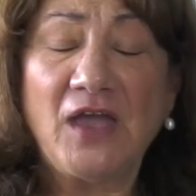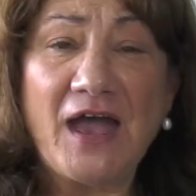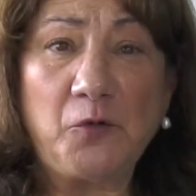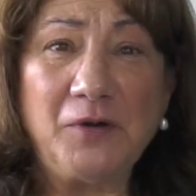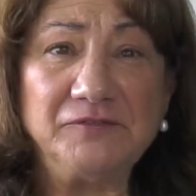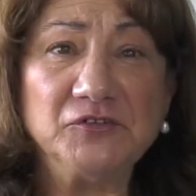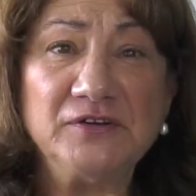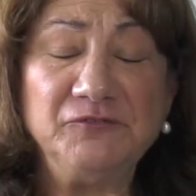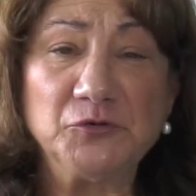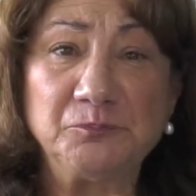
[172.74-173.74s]
However,
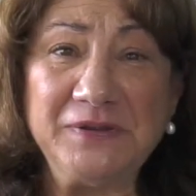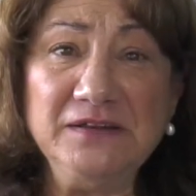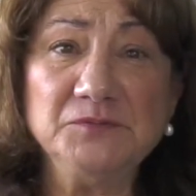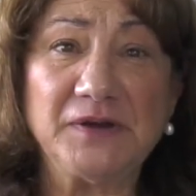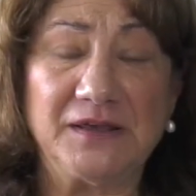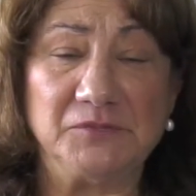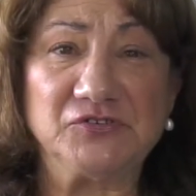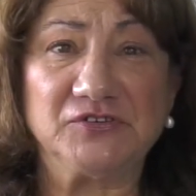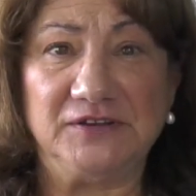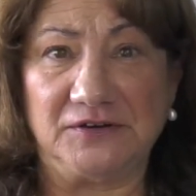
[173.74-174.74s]
if you're bitten by a
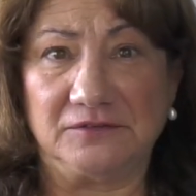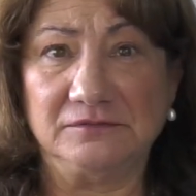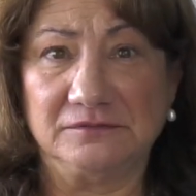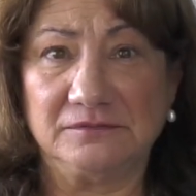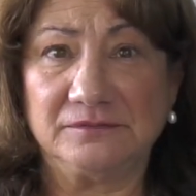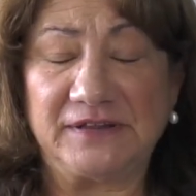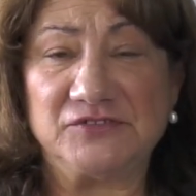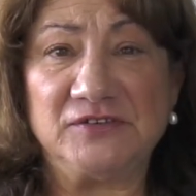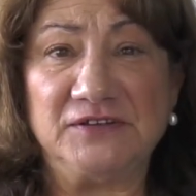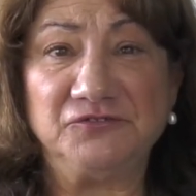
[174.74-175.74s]
mosquito
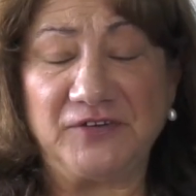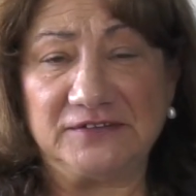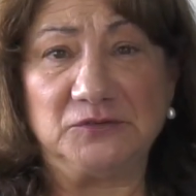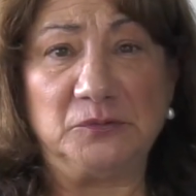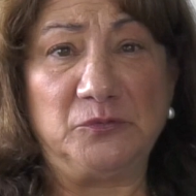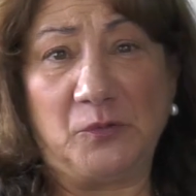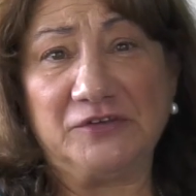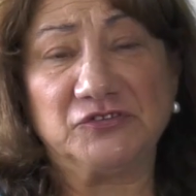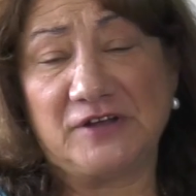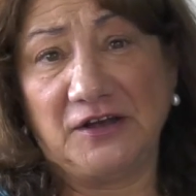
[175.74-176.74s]
that's infected with
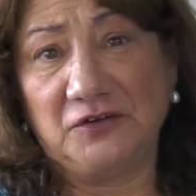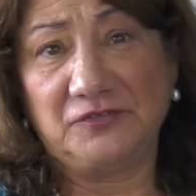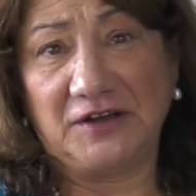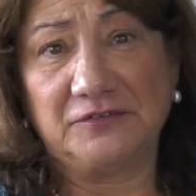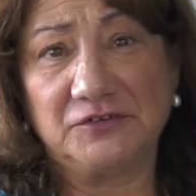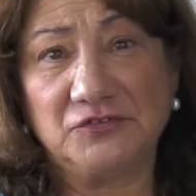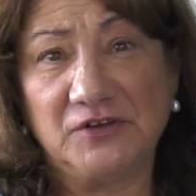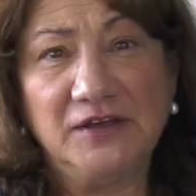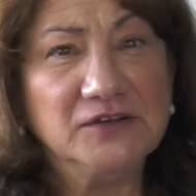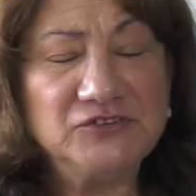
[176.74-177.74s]
West Nile virus,
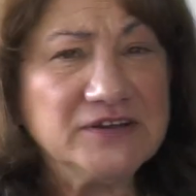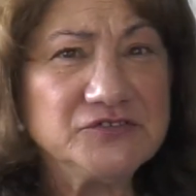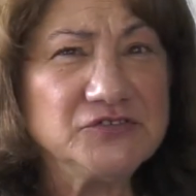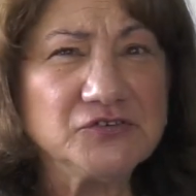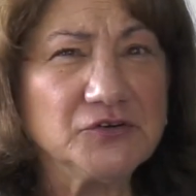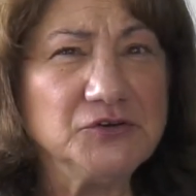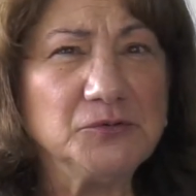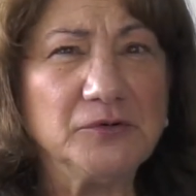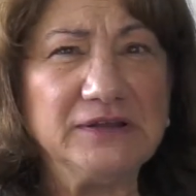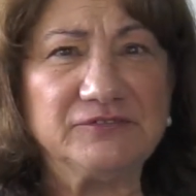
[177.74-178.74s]
chances are you
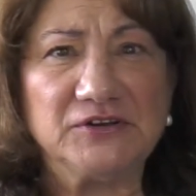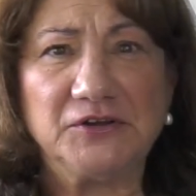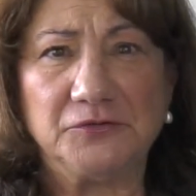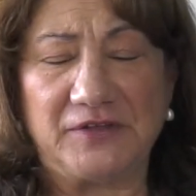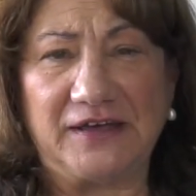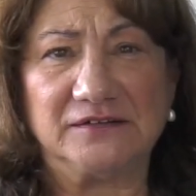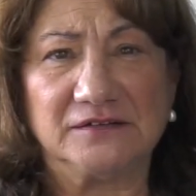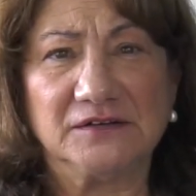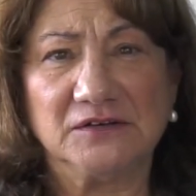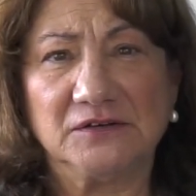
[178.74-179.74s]
won't even know that,
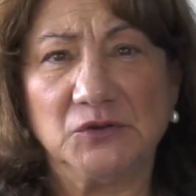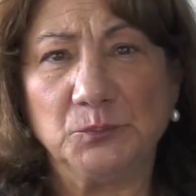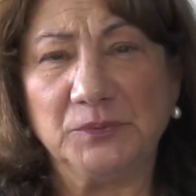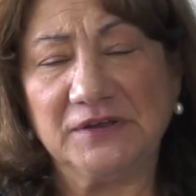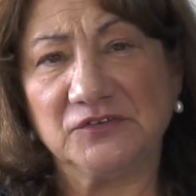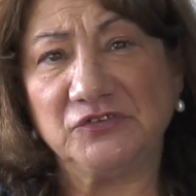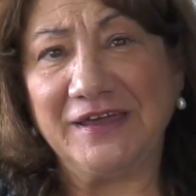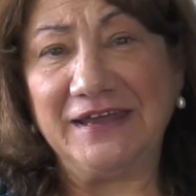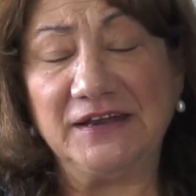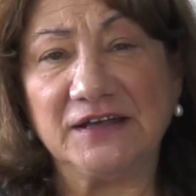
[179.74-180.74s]
because
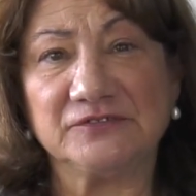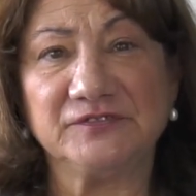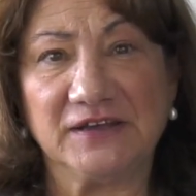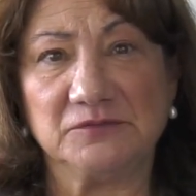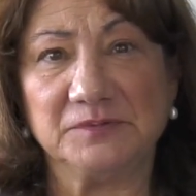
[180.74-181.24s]
8 out of 10